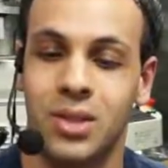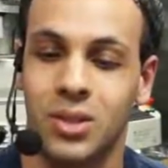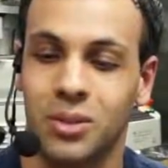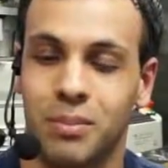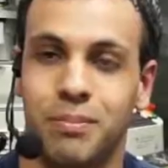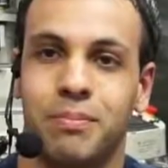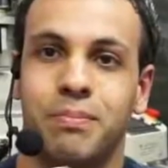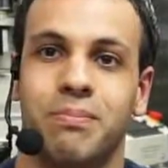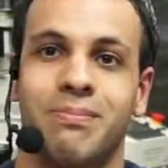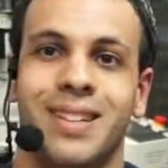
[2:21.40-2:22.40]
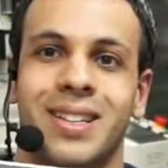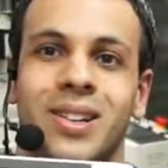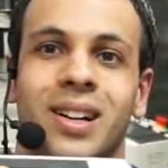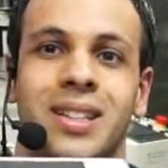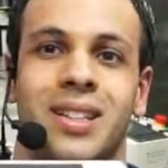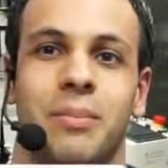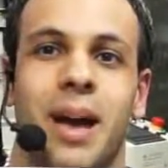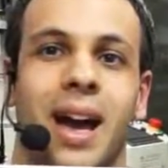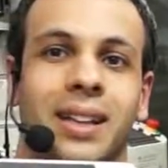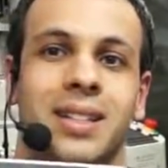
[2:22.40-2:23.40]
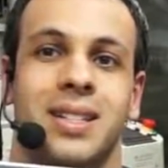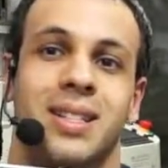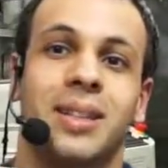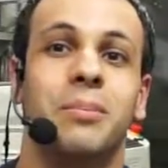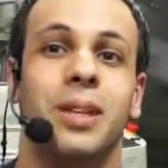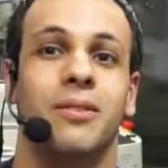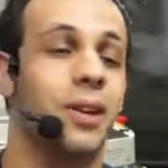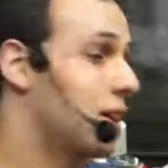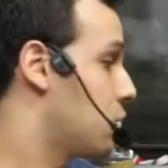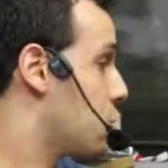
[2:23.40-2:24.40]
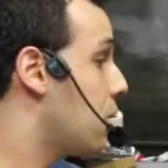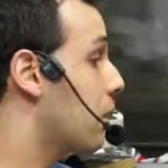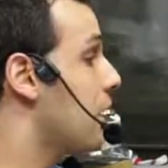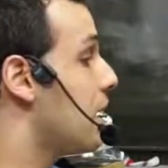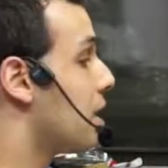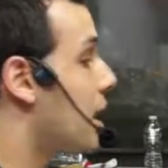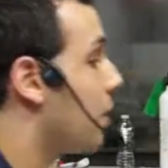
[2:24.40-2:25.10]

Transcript: They have this little exhaust in the back that's just a complete fucking joke.